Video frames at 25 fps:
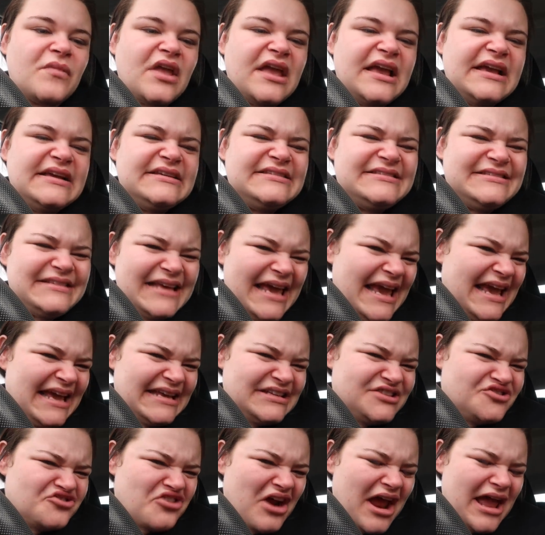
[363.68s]
He
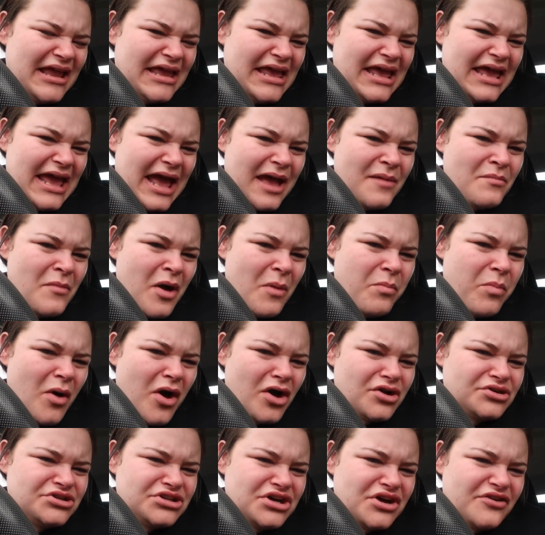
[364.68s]
says try and get him a
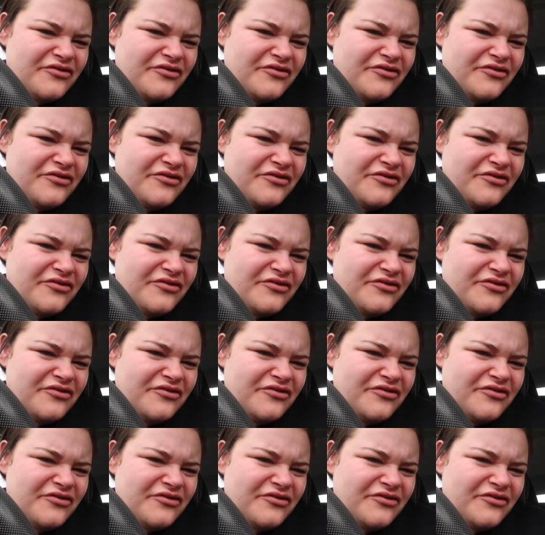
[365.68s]
pot